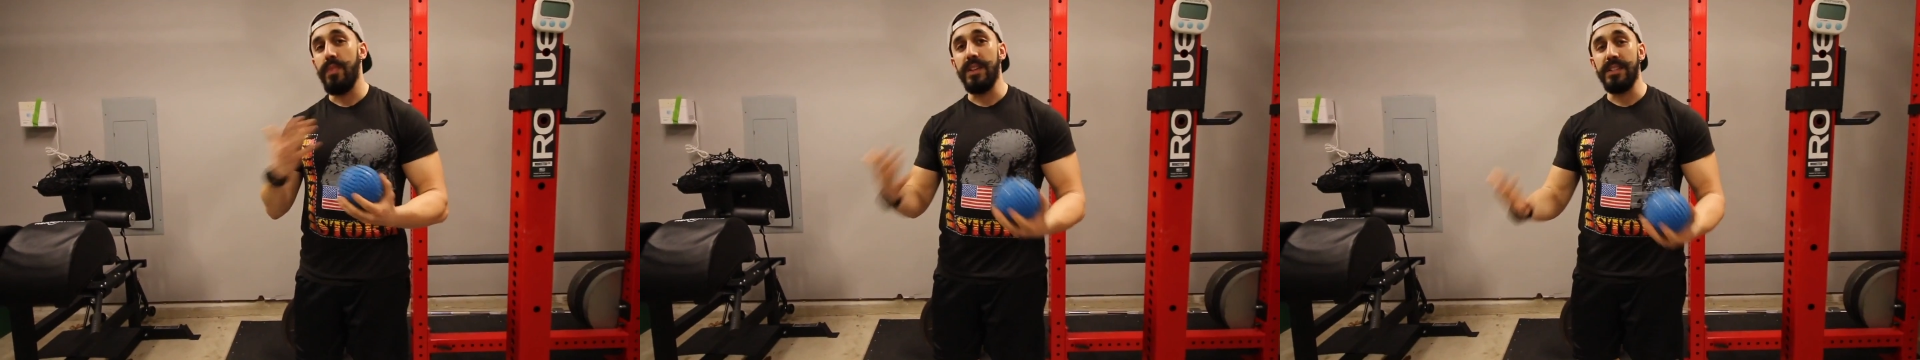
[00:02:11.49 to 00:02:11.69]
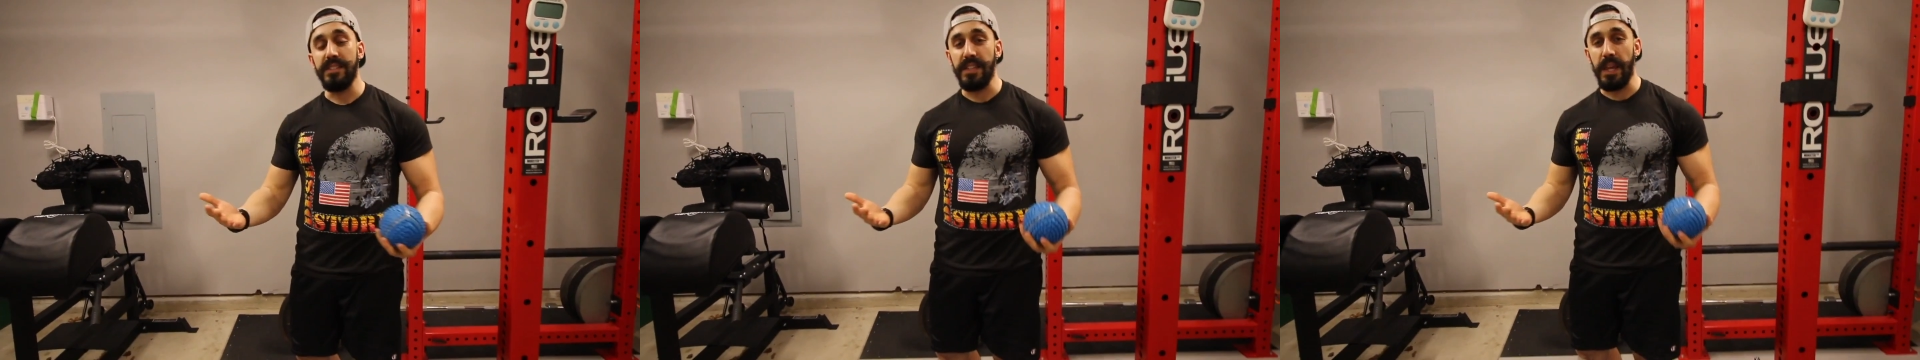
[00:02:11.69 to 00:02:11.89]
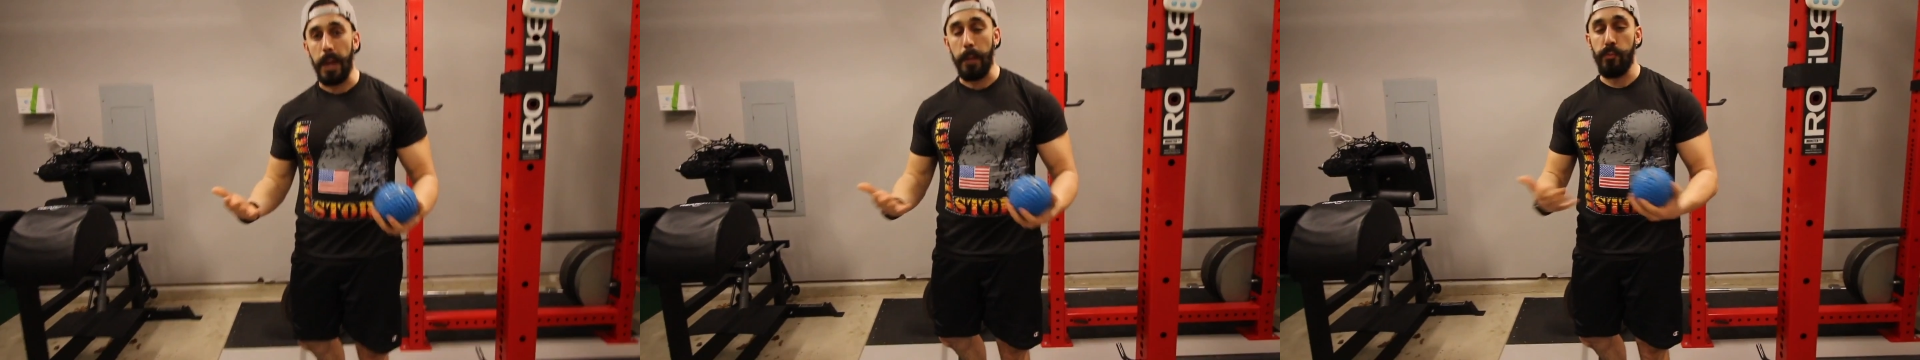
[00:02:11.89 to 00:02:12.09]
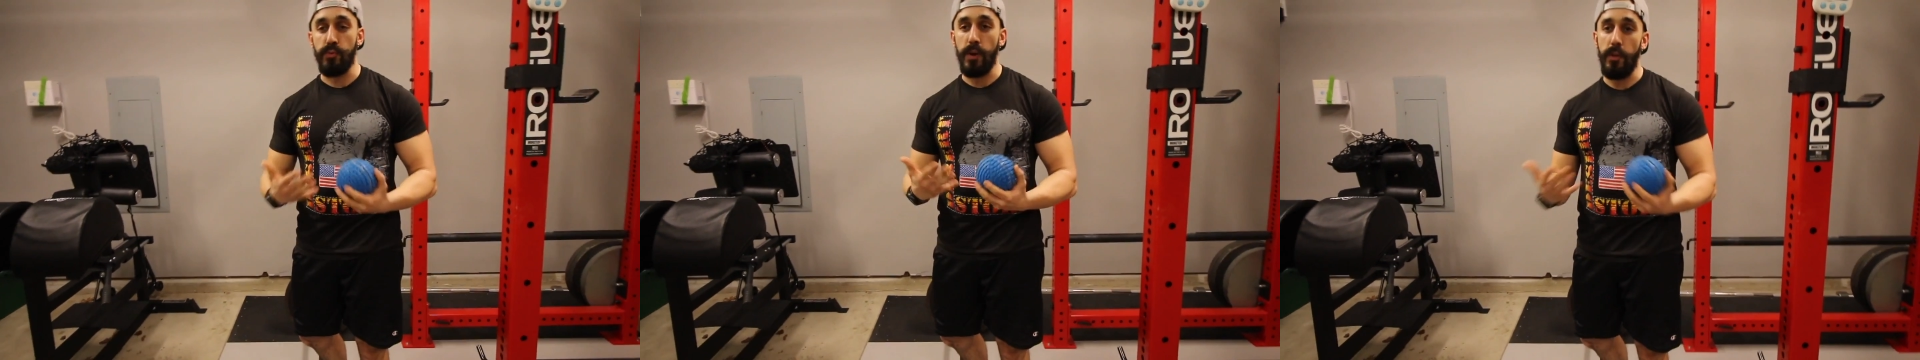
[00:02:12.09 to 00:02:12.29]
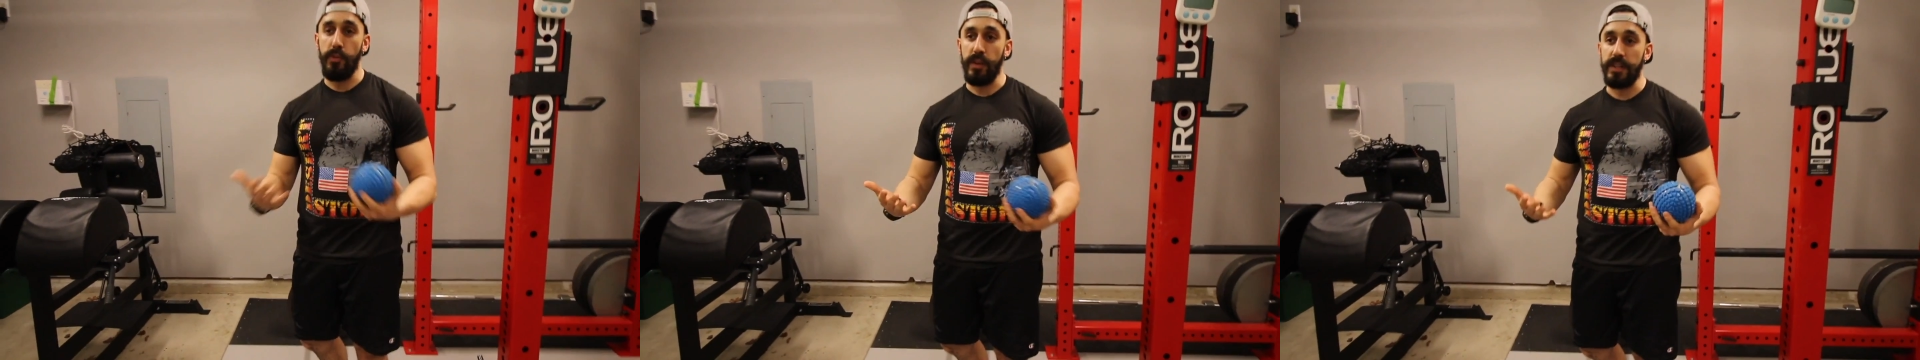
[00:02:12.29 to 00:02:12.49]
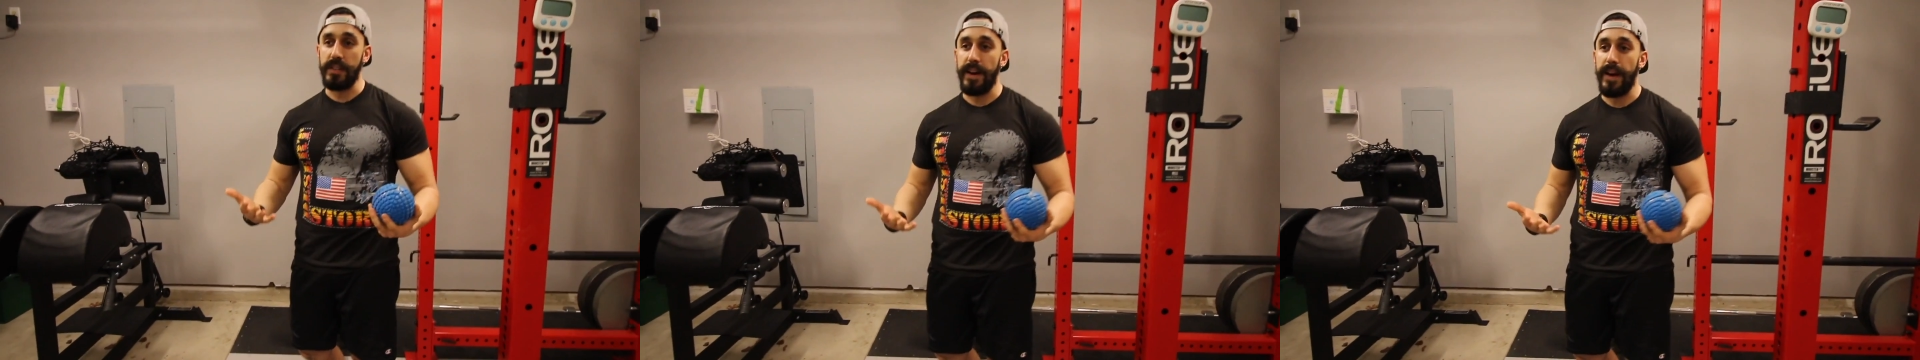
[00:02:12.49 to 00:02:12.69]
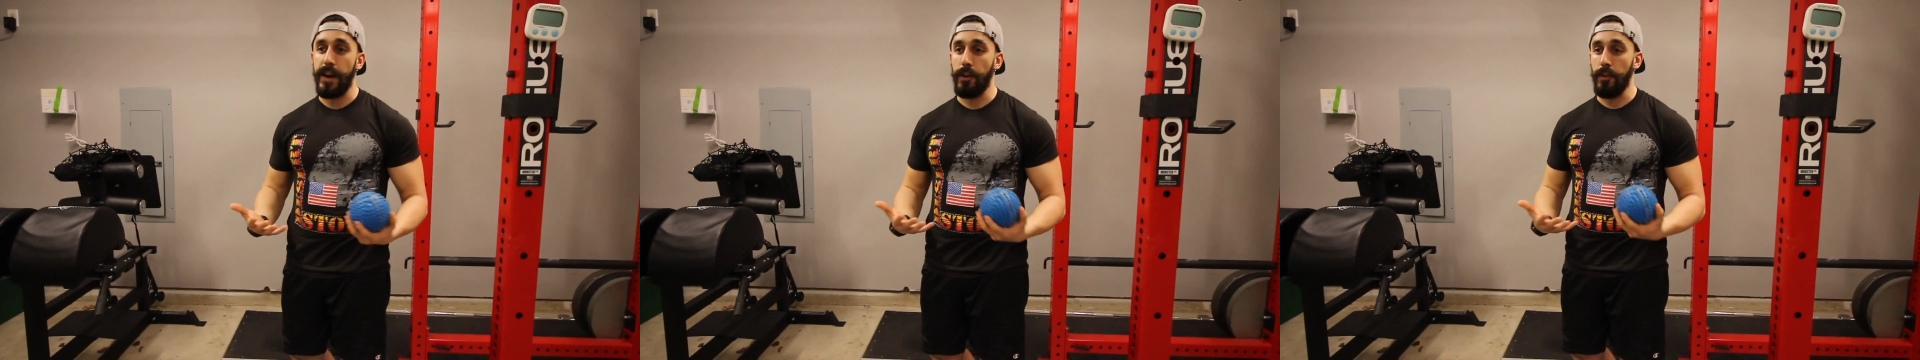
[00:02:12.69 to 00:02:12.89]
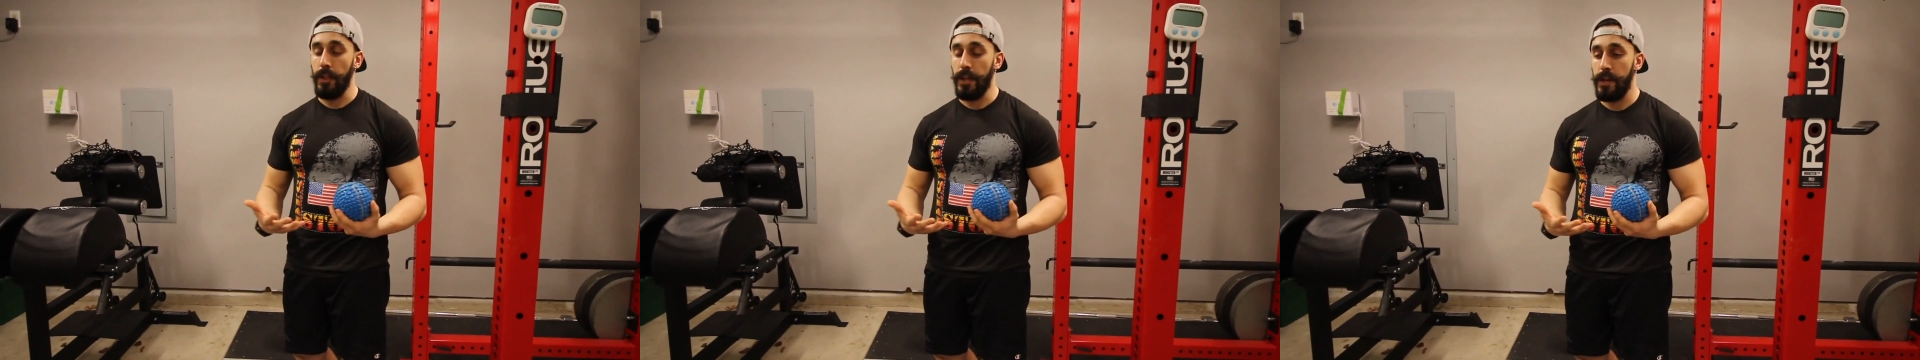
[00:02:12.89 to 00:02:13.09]
the same throughout the
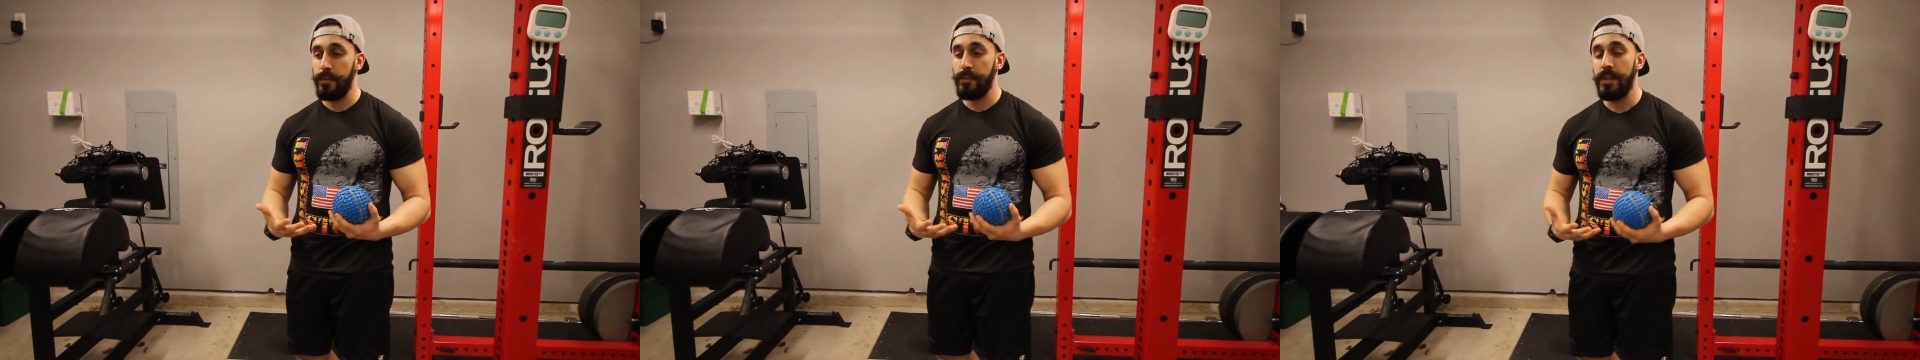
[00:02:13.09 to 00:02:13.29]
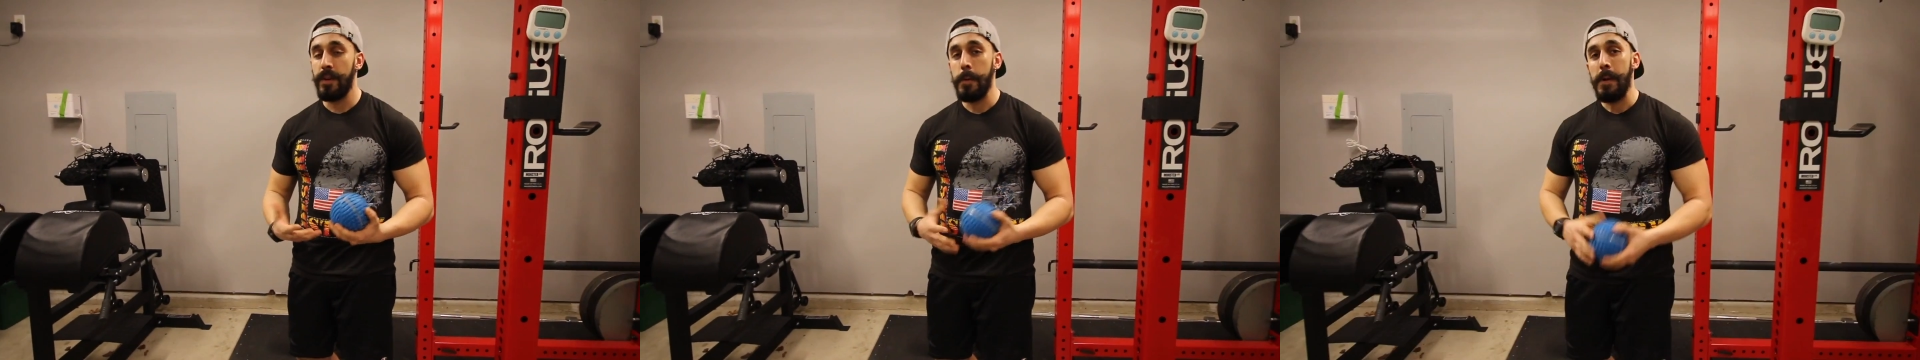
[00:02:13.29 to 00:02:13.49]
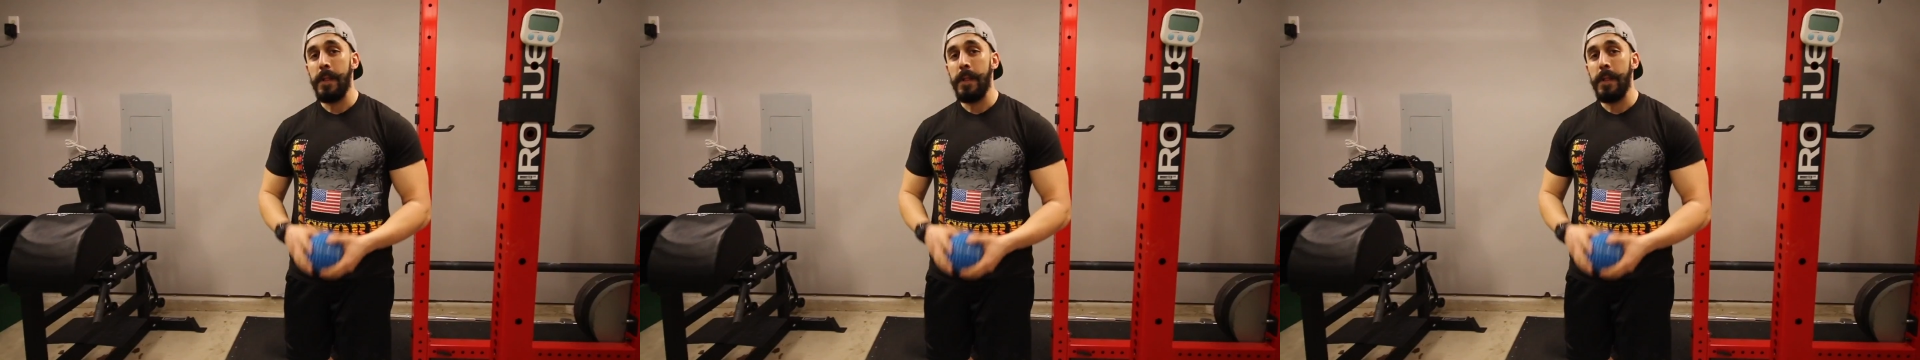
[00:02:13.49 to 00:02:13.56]
entire lift,